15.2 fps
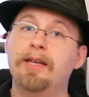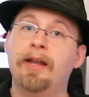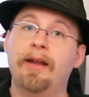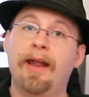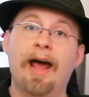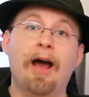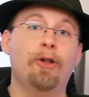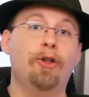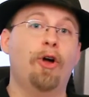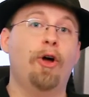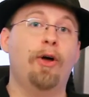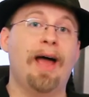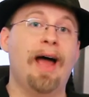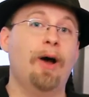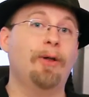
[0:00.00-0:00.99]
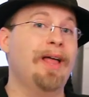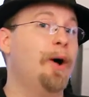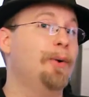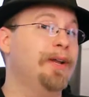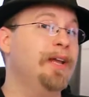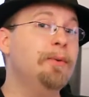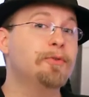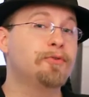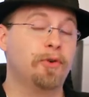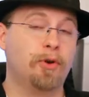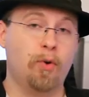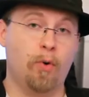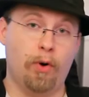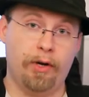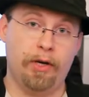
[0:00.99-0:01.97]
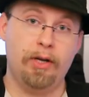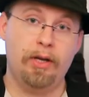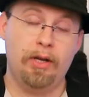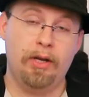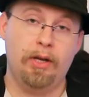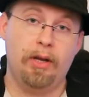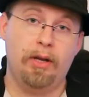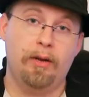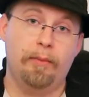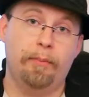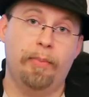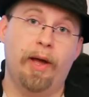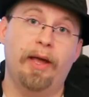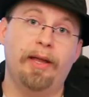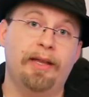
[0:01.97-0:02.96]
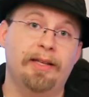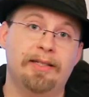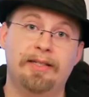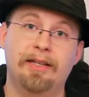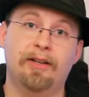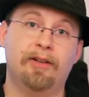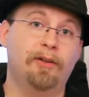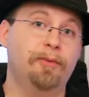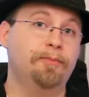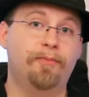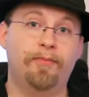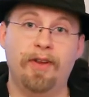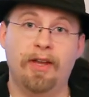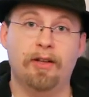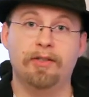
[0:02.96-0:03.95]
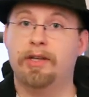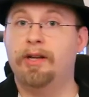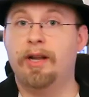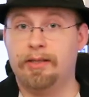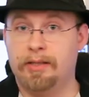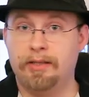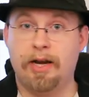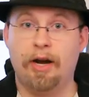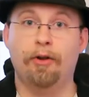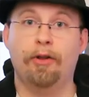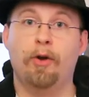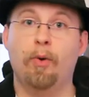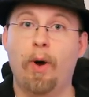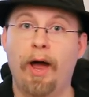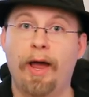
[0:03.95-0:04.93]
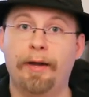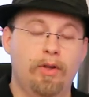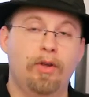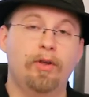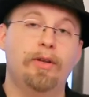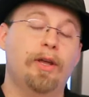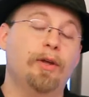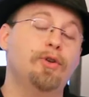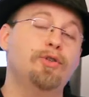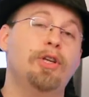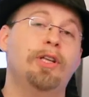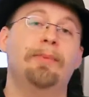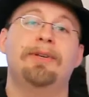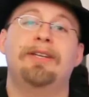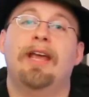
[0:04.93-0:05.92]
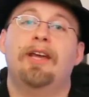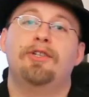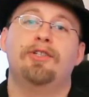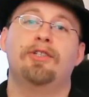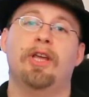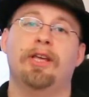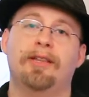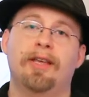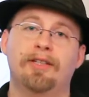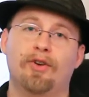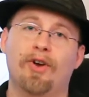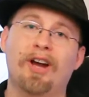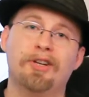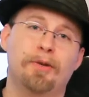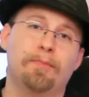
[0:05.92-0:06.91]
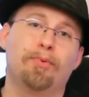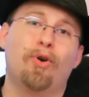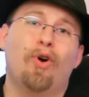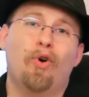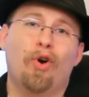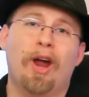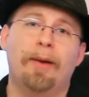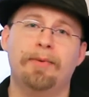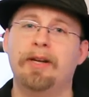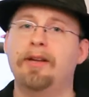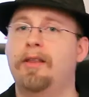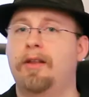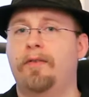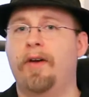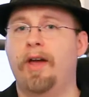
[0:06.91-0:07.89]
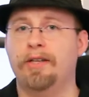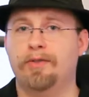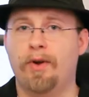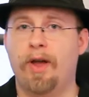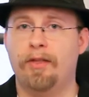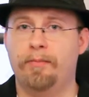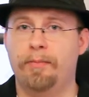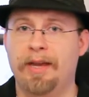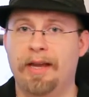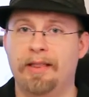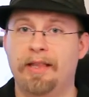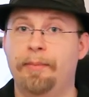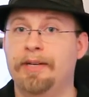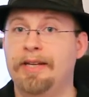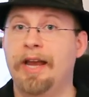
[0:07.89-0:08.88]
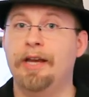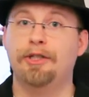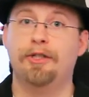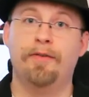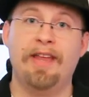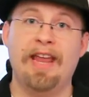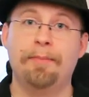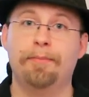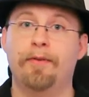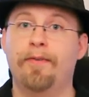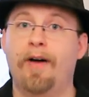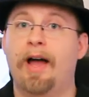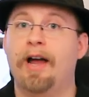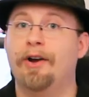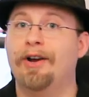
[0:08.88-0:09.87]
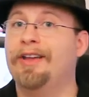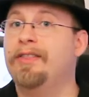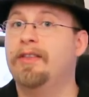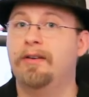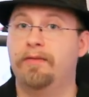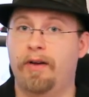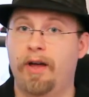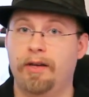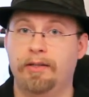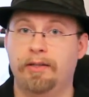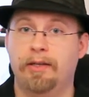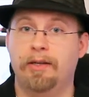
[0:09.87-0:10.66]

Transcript: and how, lo how loud it was recorded, but it still feels unnecessarily quiet. Now usually limitations like this are actually programmed into the device rather than being a limitation of the amplifier in the device